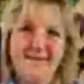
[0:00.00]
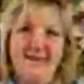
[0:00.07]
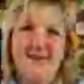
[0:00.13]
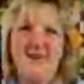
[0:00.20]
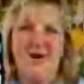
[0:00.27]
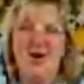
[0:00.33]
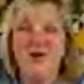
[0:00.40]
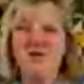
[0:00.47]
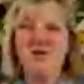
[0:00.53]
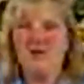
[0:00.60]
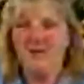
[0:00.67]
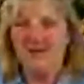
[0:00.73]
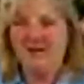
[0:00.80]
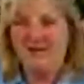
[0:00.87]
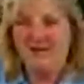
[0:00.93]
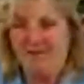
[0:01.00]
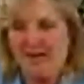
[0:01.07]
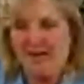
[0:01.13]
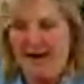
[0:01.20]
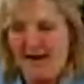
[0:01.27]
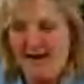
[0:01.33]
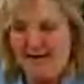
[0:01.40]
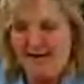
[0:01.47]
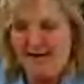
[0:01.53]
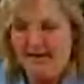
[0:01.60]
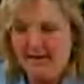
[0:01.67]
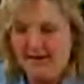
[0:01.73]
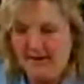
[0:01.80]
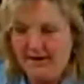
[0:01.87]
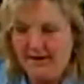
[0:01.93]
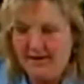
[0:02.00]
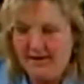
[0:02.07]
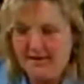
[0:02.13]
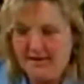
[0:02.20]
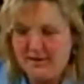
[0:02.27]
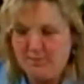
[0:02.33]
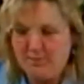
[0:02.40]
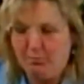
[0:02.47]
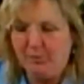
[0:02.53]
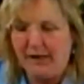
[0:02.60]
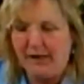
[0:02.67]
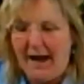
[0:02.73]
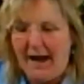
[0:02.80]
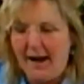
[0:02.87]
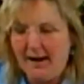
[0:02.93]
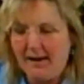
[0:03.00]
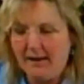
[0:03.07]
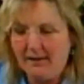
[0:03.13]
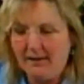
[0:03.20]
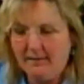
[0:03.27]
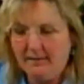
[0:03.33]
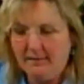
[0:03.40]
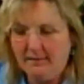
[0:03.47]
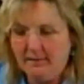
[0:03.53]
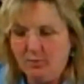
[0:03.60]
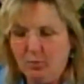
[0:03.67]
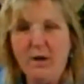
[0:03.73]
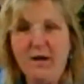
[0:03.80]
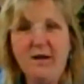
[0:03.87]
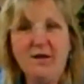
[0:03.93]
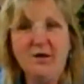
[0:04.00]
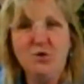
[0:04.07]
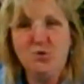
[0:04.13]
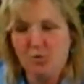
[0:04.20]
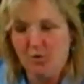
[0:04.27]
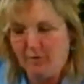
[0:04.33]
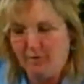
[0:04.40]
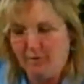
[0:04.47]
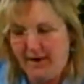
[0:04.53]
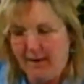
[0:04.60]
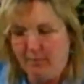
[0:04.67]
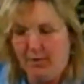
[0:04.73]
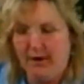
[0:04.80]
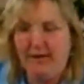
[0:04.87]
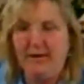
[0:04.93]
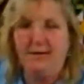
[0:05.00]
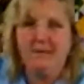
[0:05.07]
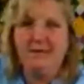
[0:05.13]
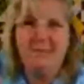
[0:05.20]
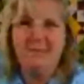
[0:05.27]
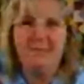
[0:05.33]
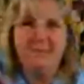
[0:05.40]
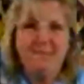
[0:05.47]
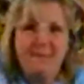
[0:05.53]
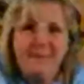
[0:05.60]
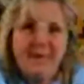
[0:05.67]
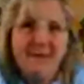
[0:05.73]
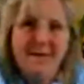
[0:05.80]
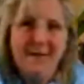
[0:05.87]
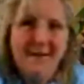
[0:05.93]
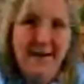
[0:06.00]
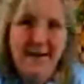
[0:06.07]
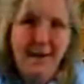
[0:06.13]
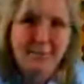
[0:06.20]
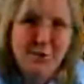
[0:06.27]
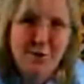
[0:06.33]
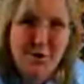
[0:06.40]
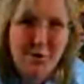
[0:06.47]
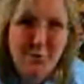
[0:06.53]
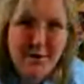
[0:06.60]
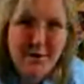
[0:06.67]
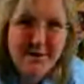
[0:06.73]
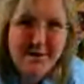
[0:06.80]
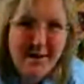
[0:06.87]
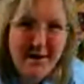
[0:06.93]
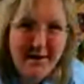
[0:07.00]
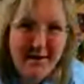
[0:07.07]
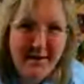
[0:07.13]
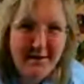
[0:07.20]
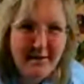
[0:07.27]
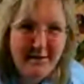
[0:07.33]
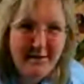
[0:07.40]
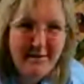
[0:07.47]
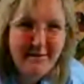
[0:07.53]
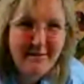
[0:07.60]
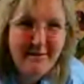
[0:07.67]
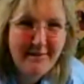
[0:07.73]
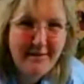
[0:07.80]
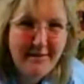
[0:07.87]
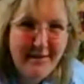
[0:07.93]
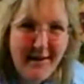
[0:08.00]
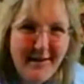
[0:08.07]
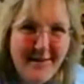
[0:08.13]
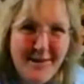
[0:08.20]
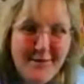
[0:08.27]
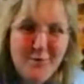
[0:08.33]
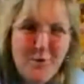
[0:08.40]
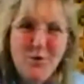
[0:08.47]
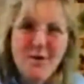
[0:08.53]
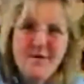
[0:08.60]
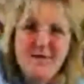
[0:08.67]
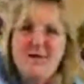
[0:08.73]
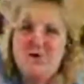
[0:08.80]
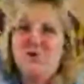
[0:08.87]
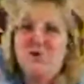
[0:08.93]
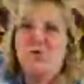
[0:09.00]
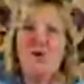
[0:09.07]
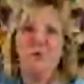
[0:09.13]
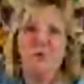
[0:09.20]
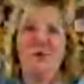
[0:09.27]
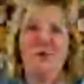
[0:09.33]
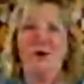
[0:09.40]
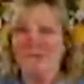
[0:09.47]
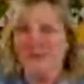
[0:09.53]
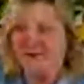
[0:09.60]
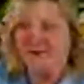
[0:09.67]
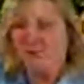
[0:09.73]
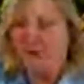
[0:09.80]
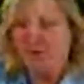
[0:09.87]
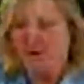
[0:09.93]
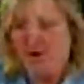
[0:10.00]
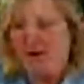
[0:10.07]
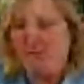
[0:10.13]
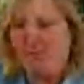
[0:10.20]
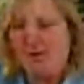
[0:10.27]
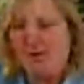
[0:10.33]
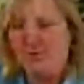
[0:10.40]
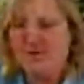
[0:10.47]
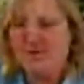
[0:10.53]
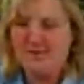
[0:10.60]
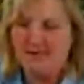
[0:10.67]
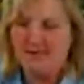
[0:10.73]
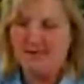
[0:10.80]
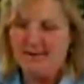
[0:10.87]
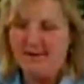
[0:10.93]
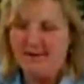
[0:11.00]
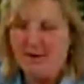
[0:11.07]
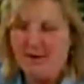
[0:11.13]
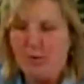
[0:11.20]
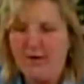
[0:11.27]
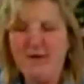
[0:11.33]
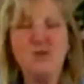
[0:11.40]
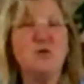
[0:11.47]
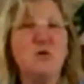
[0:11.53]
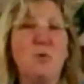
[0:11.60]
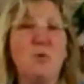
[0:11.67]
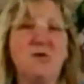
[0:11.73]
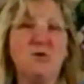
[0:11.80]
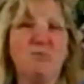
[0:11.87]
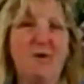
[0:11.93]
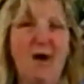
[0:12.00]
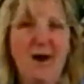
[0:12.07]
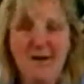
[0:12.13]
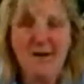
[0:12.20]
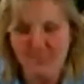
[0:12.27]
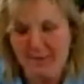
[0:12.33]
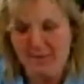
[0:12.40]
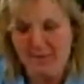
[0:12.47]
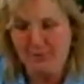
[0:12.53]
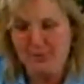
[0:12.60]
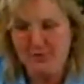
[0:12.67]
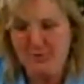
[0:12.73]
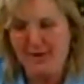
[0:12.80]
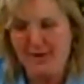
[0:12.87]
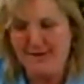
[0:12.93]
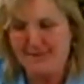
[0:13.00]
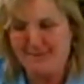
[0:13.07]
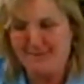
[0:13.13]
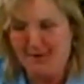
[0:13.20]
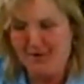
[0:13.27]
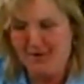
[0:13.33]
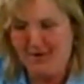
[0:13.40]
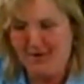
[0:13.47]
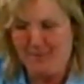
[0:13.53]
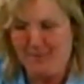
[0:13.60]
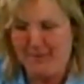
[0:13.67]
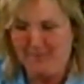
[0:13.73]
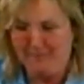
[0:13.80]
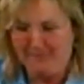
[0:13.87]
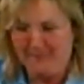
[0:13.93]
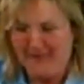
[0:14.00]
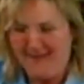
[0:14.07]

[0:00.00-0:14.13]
And underneath that is black weed control fabric. I'm so excited. And then, of course, the soil we augmented with compost. We didn't do winter rye. Maybe we'll do that some other year. But